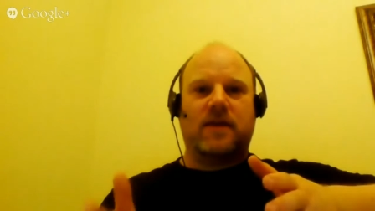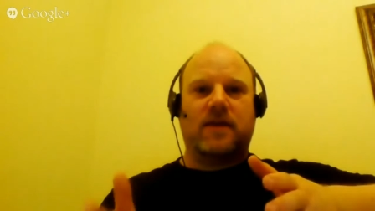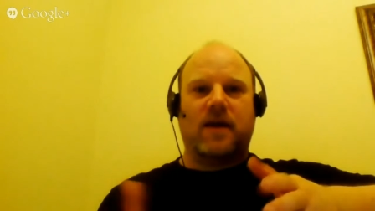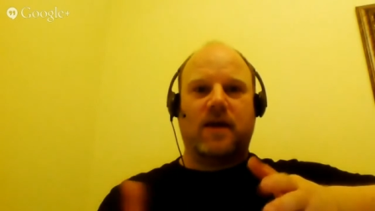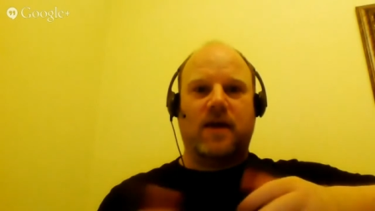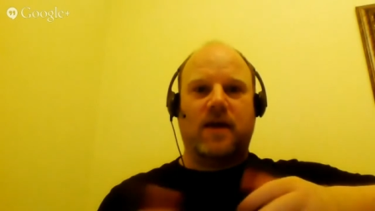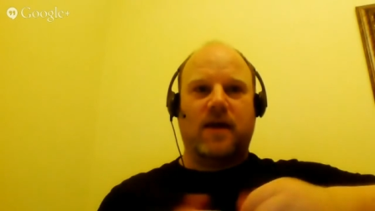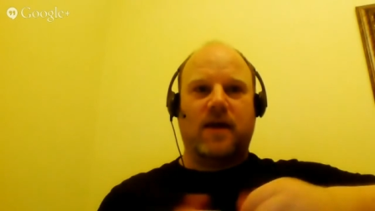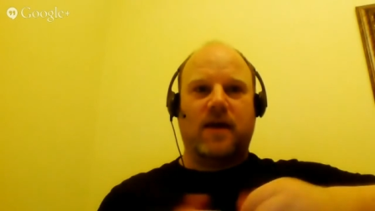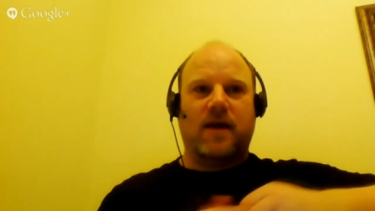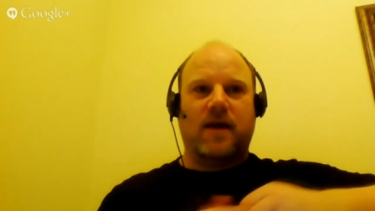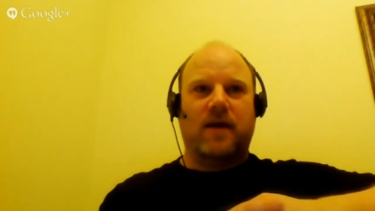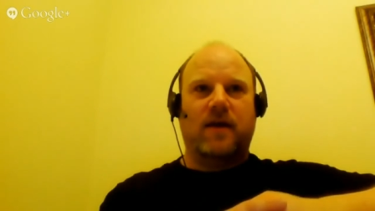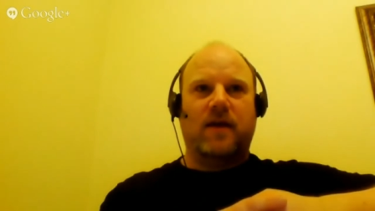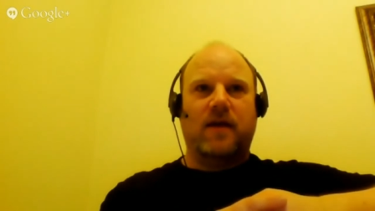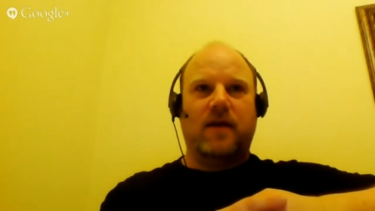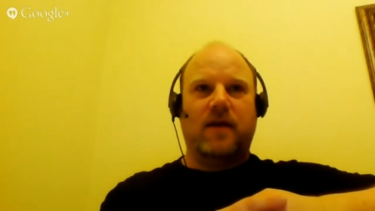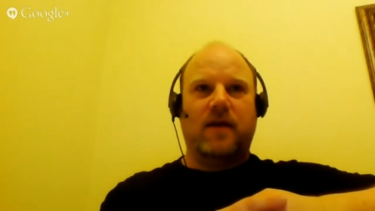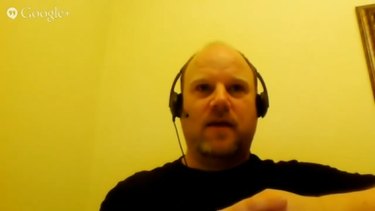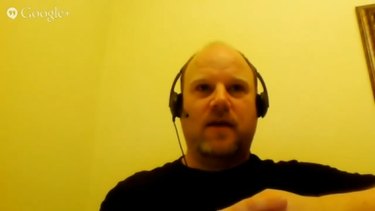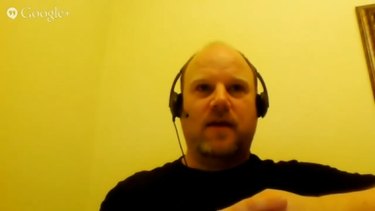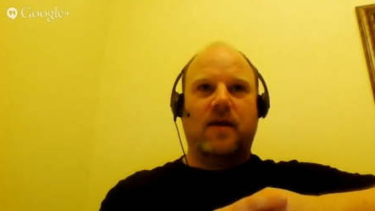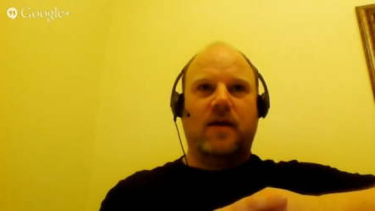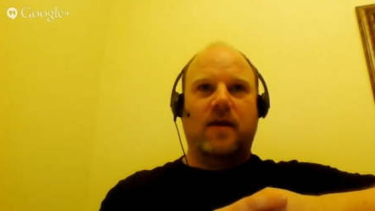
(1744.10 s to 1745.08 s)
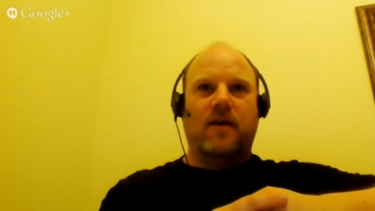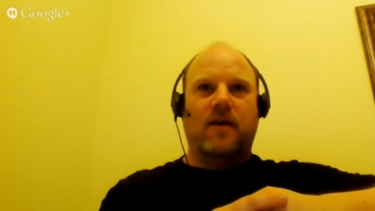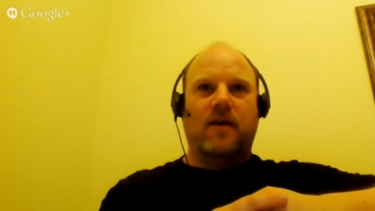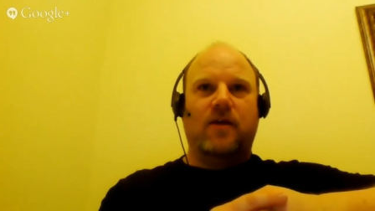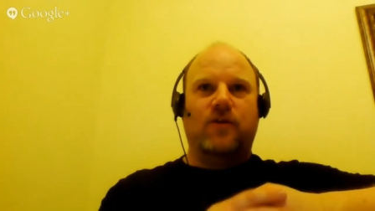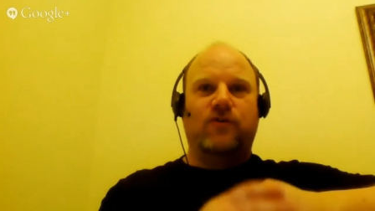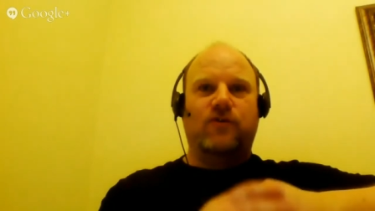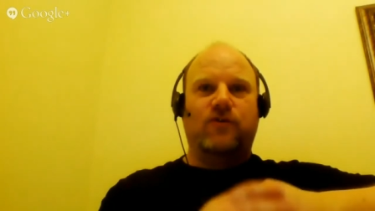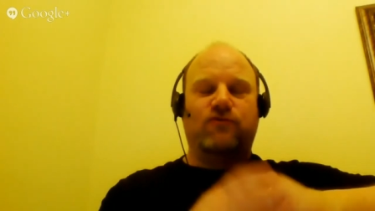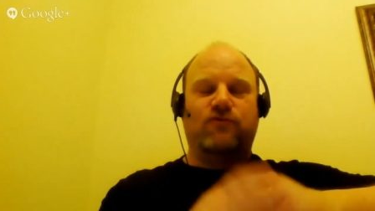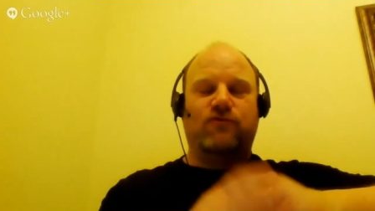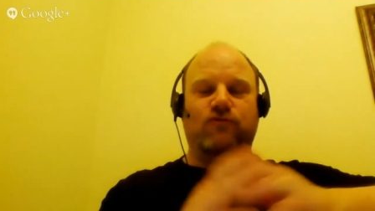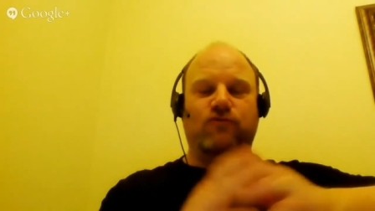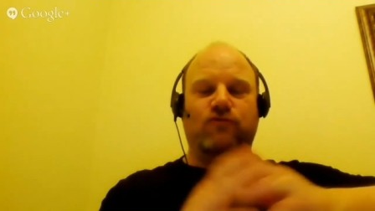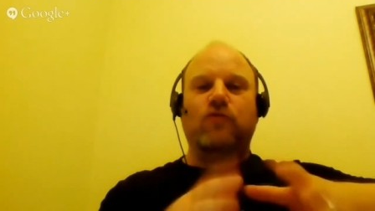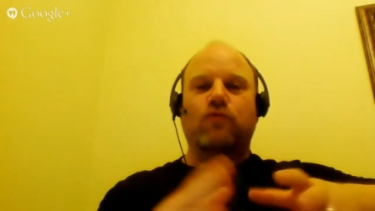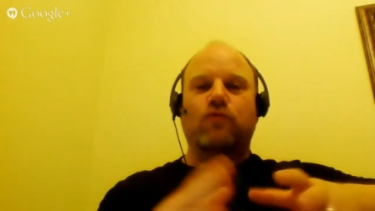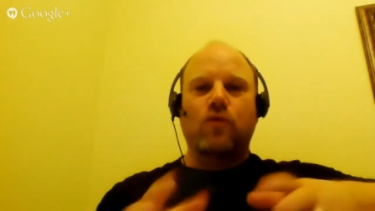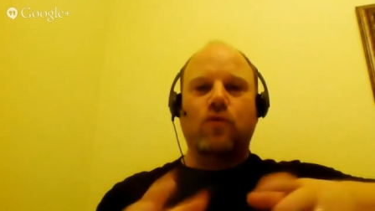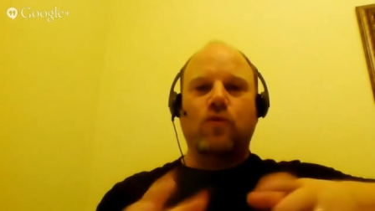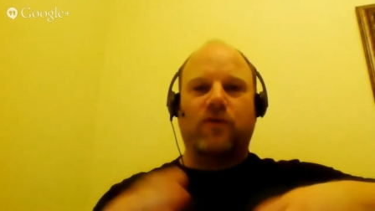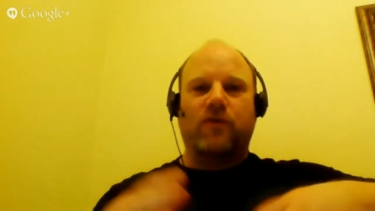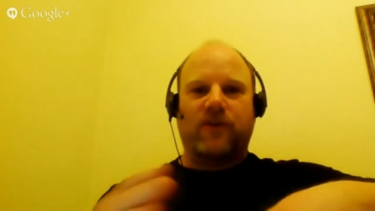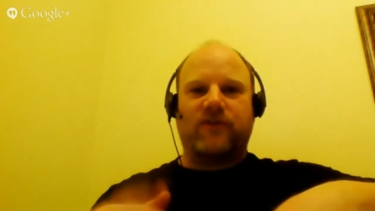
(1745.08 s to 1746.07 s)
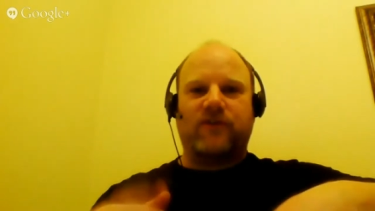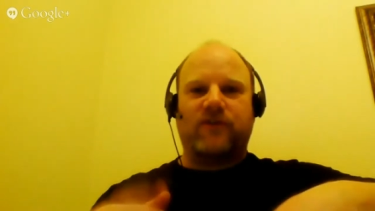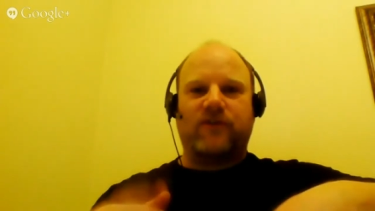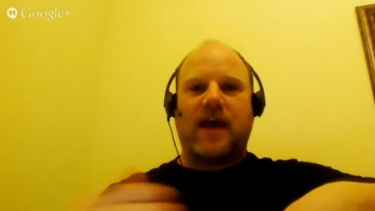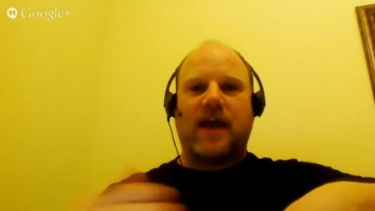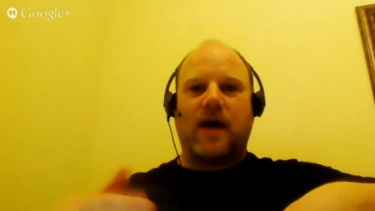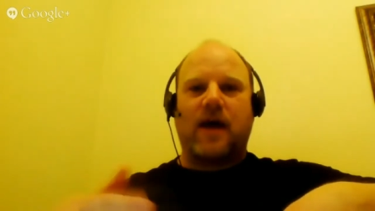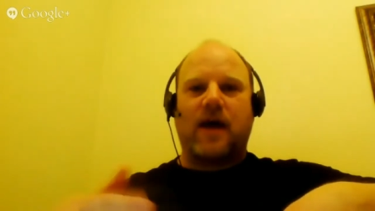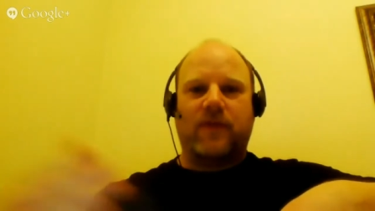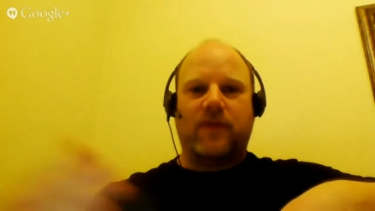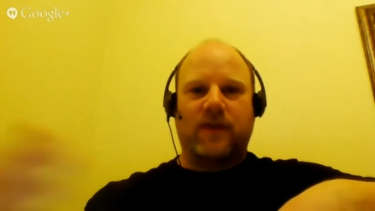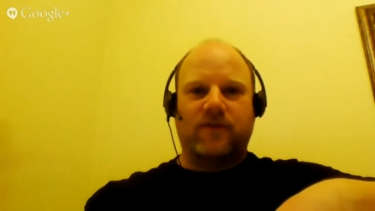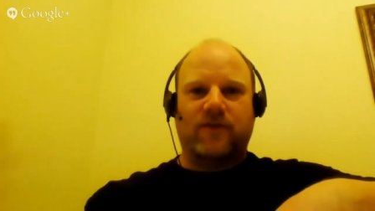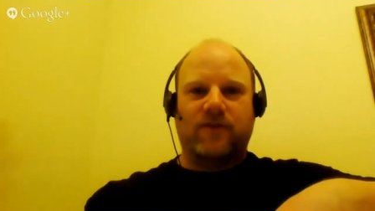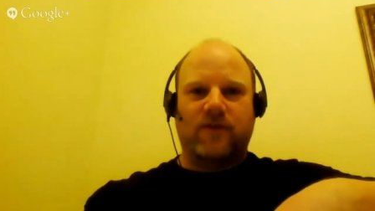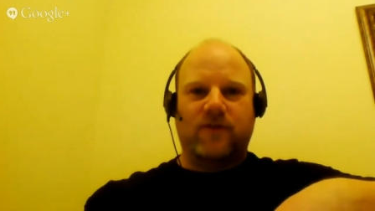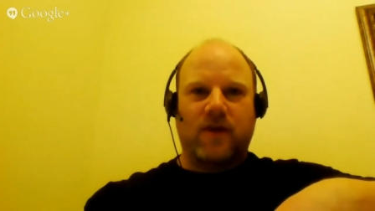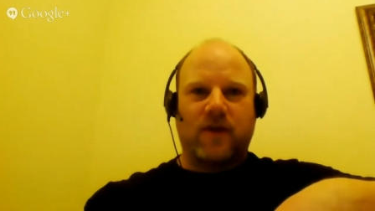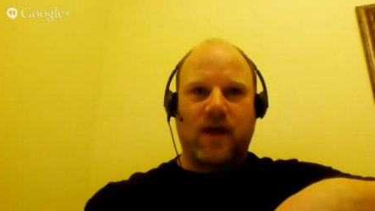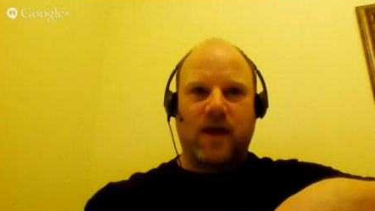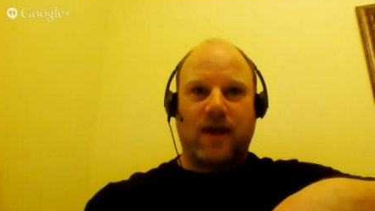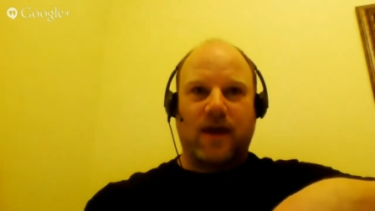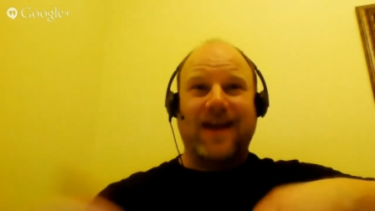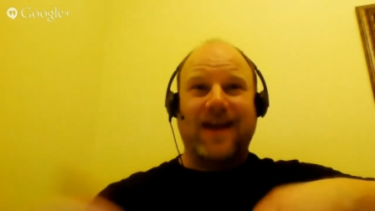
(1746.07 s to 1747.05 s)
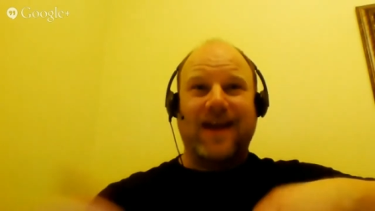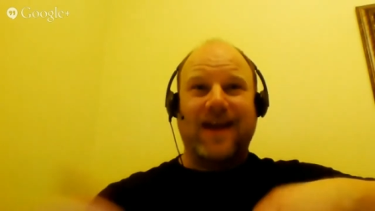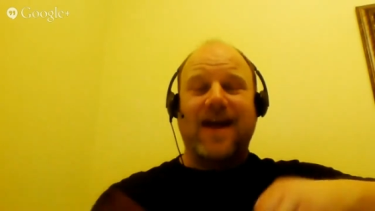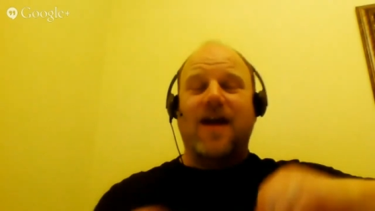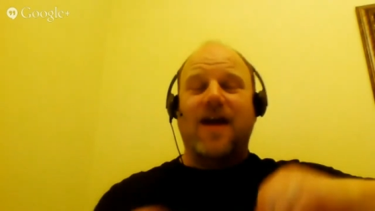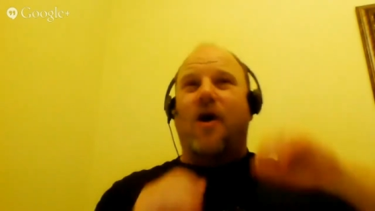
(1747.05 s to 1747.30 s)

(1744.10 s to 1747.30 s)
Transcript: uh, strict rules as to how things are done.